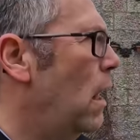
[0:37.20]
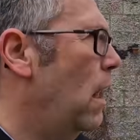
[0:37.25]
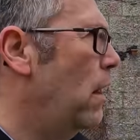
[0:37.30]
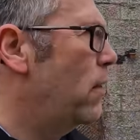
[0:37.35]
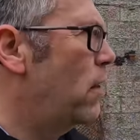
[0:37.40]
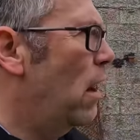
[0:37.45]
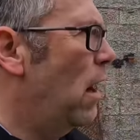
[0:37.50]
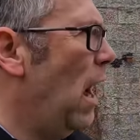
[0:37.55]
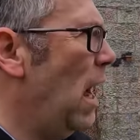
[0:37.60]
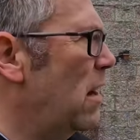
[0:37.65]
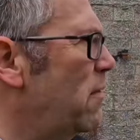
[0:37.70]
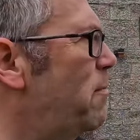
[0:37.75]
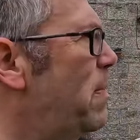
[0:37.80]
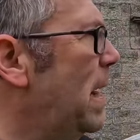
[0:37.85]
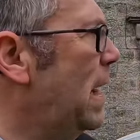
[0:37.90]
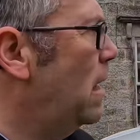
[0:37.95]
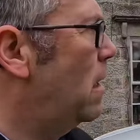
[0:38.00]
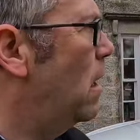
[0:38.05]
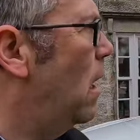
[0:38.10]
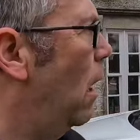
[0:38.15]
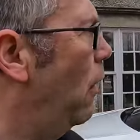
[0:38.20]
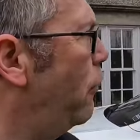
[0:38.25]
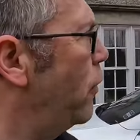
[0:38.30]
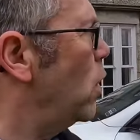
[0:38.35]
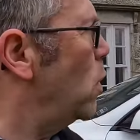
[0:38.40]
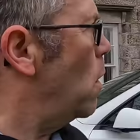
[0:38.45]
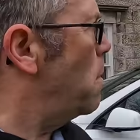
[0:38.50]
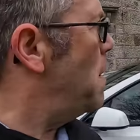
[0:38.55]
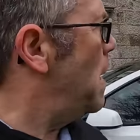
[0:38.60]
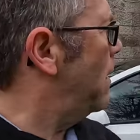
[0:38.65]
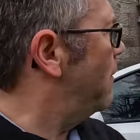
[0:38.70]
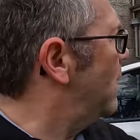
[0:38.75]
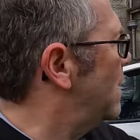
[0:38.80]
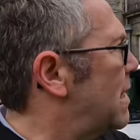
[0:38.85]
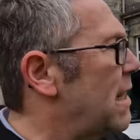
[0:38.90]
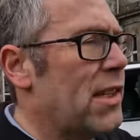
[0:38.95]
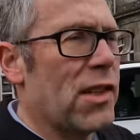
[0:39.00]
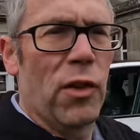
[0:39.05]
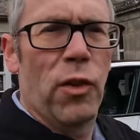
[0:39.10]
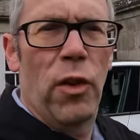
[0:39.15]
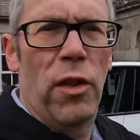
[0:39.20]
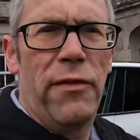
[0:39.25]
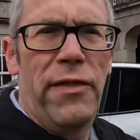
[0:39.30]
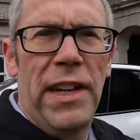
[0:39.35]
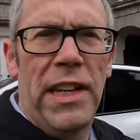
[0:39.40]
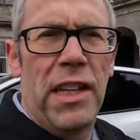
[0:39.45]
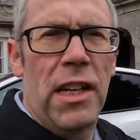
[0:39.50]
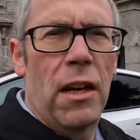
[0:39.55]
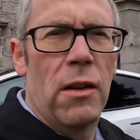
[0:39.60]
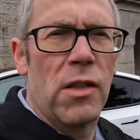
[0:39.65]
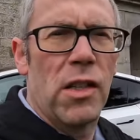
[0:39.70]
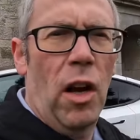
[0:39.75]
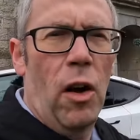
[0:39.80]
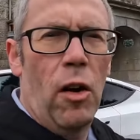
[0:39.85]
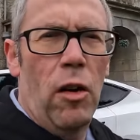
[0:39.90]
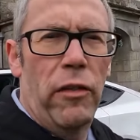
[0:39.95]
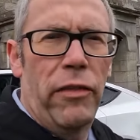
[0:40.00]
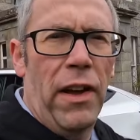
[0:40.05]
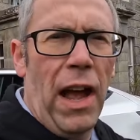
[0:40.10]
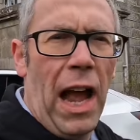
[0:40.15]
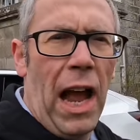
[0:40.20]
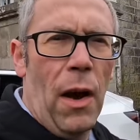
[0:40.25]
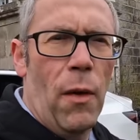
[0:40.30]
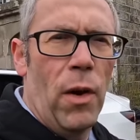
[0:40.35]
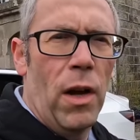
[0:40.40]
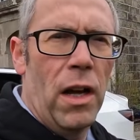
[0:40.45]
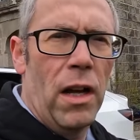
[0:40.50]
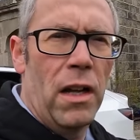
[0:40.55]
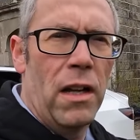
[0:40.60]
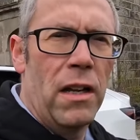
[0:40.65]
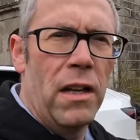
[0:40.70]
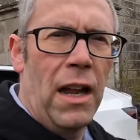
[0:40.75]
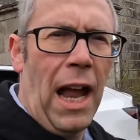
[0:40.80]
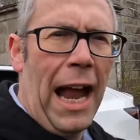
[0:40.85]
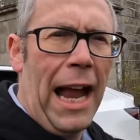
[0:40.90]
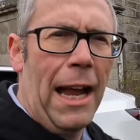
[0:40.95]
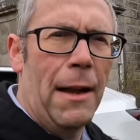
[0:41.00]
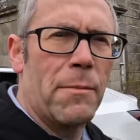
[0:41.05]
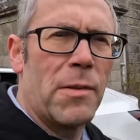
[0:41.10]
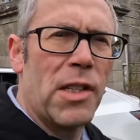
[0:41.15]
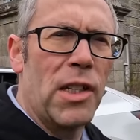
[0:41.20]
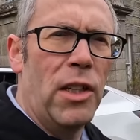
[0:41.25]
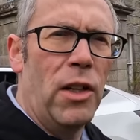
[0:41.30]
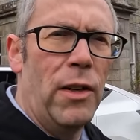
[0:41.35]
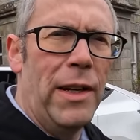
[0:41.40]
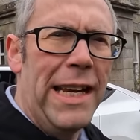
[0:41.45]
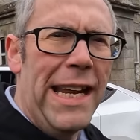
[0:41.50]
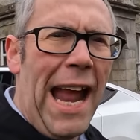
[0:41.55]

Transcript: there have been a few appearances on other videos of our absolutely